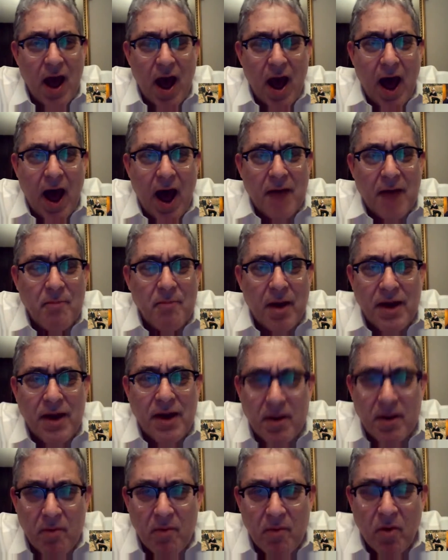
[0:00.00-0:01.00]
On
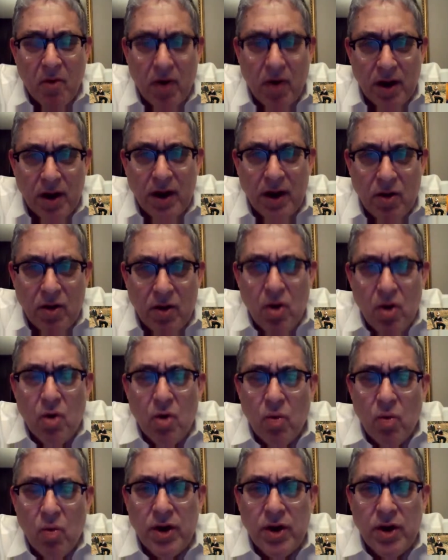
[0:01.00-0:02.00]
Monday morning,
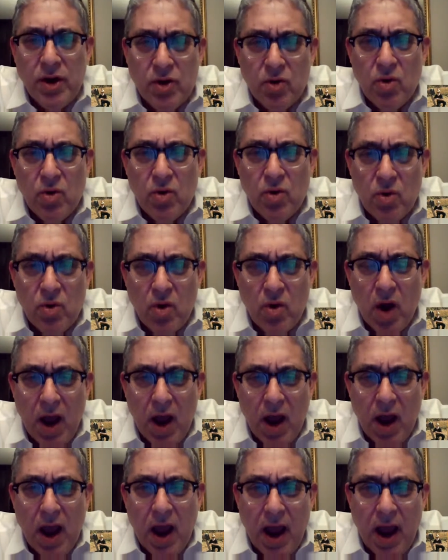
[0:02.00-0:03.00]
we do
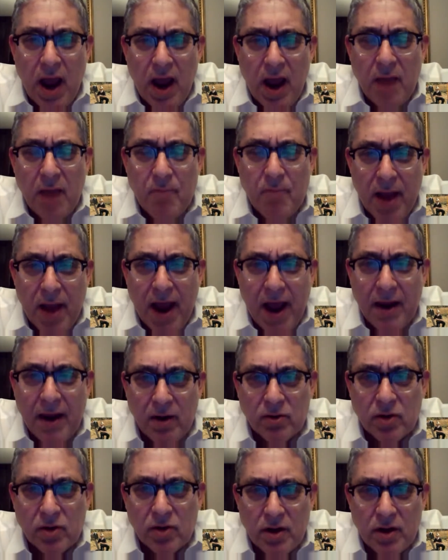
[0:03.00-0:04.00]
a
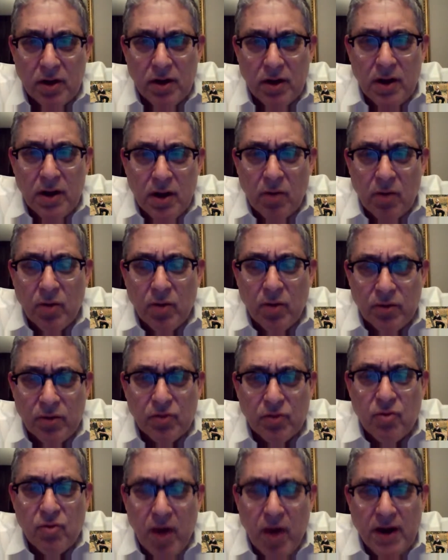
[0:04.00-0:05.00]
panel with
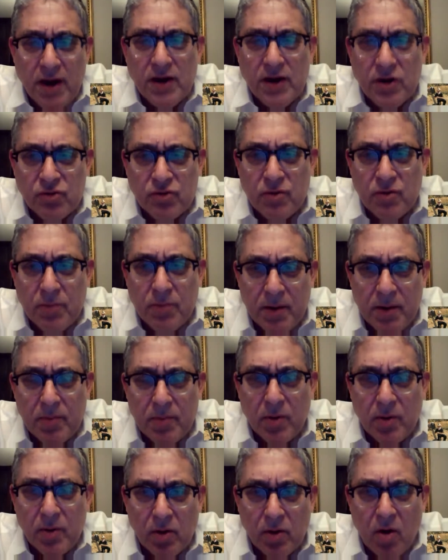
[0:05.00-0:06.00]
great industry people
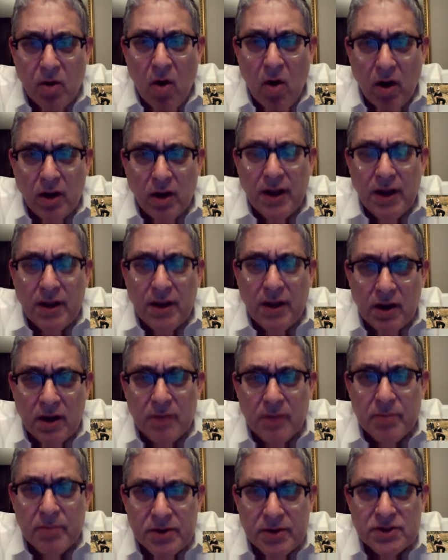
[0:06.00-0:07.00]
called Legal and
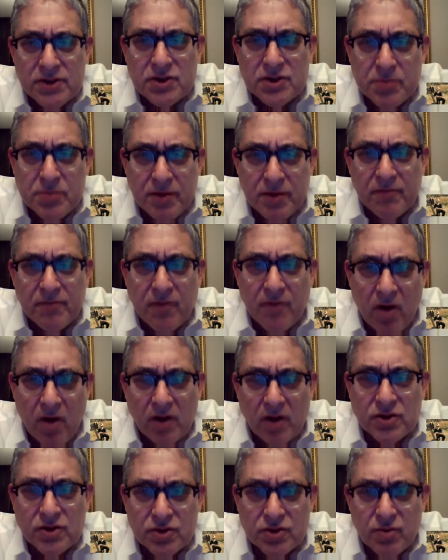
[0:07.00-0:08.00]
Business
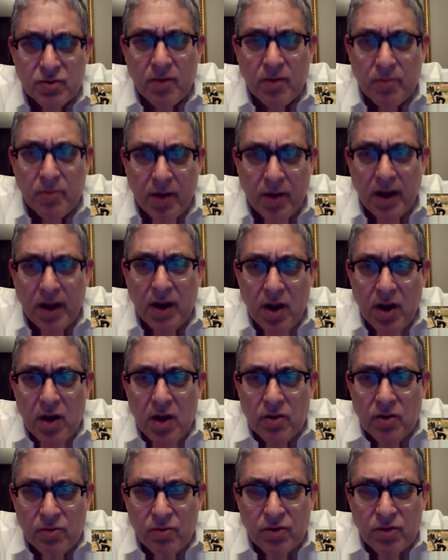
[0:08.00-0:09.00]
Pitfalls, Screenplay
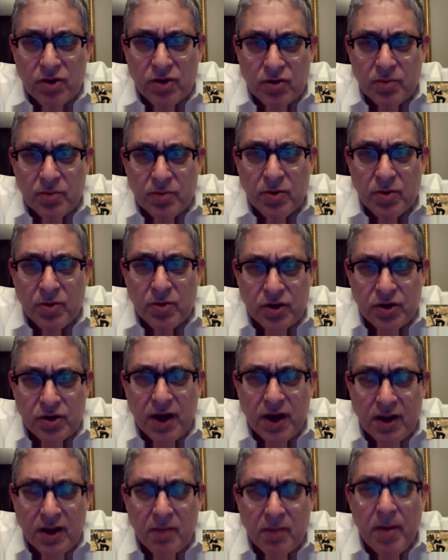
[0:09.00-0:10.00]
through Distribution, and
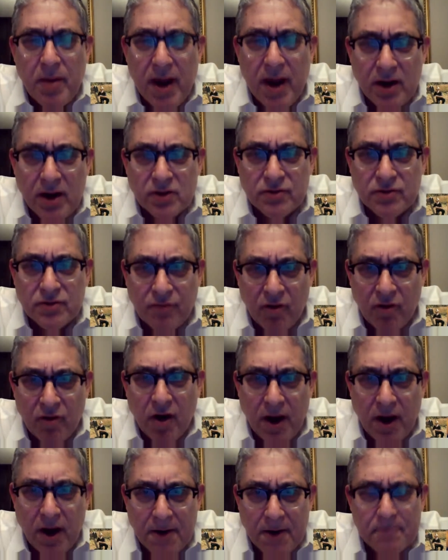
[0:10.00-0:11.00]
the panel's free.